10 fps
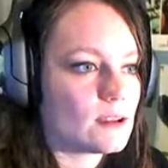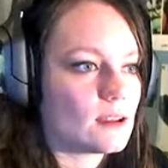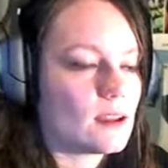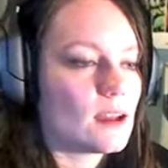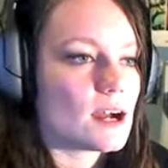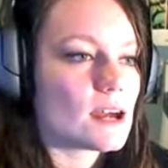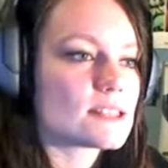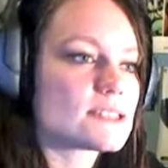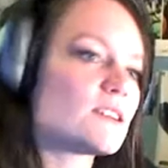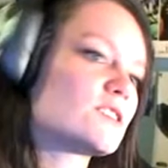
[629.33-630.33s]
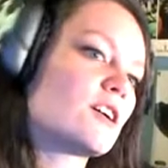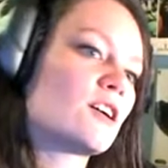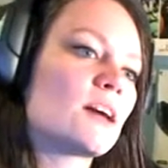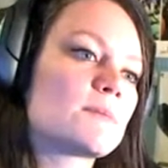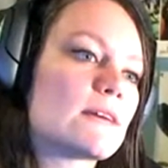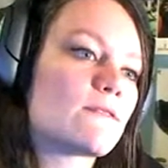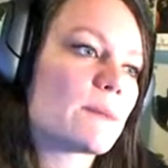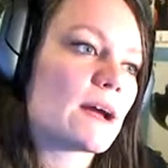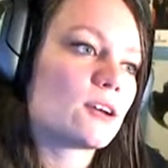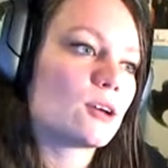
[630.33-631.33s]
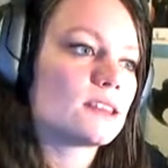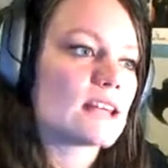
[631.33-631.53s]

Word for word: And this is a security update for paranoid